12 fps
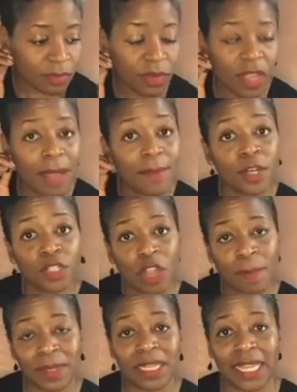I'm going to
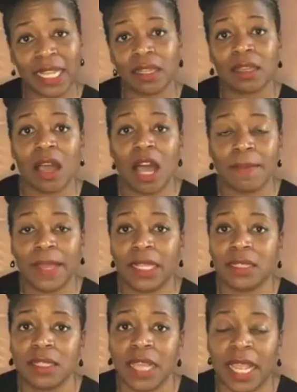drop a link in the
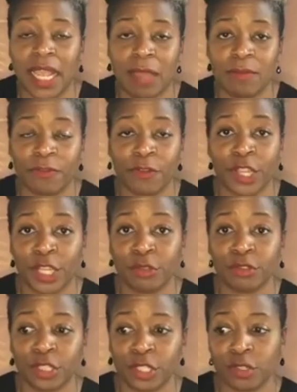comments and for you
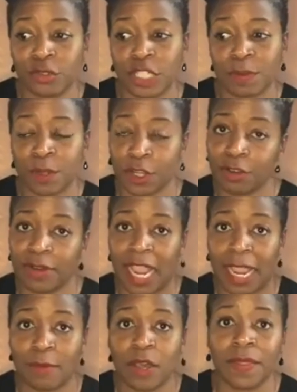to just put your
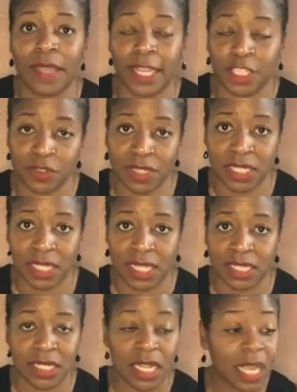name on the interest
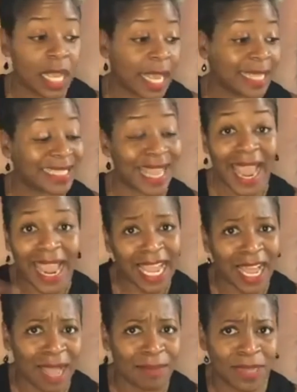list and say, hey,
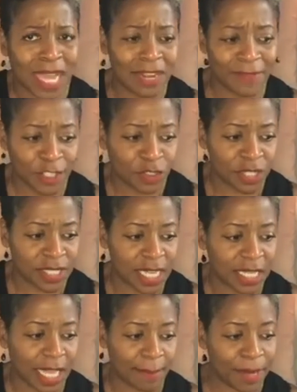I'm kind of
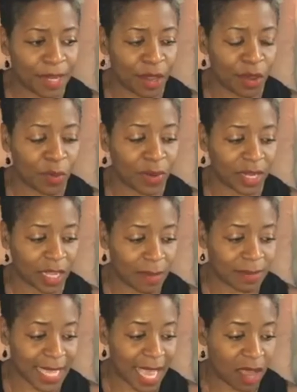interested. Let me know when it
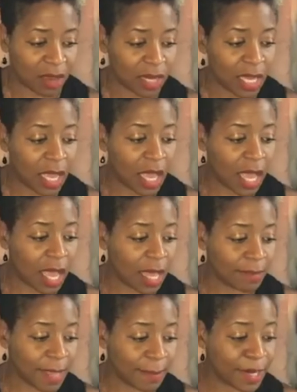comes out.
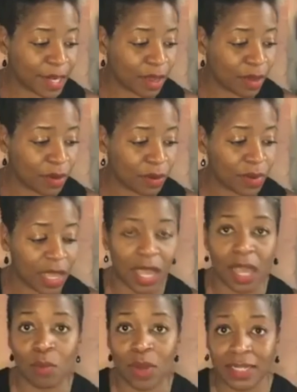Let me know
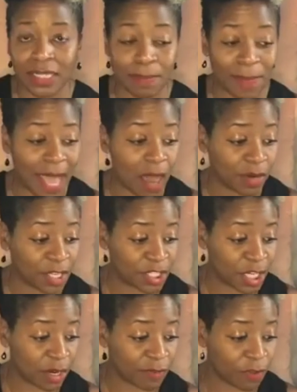what it's about and
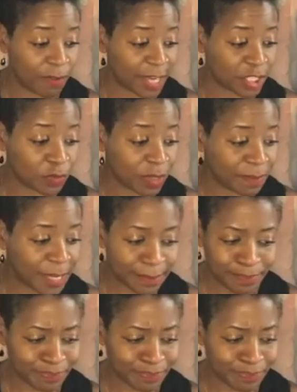share information with me.